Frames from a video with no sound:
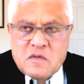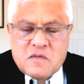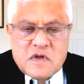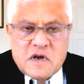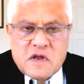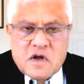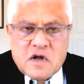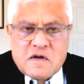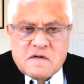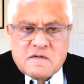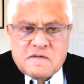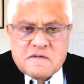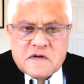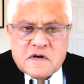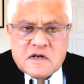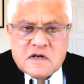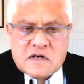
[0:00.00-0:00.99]
very
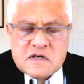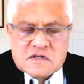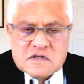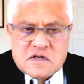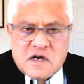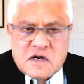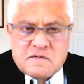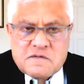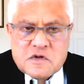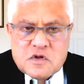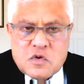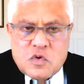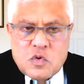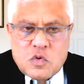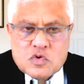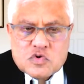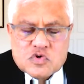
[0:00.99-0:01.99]
often it is created for the
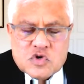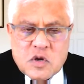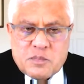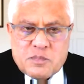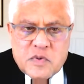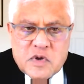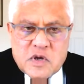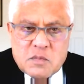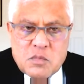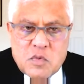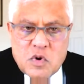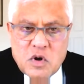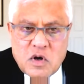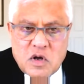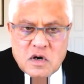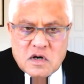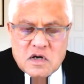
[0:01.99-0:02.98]
whole shopping
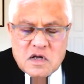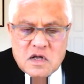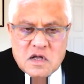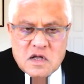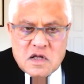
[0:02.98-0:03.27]
mall.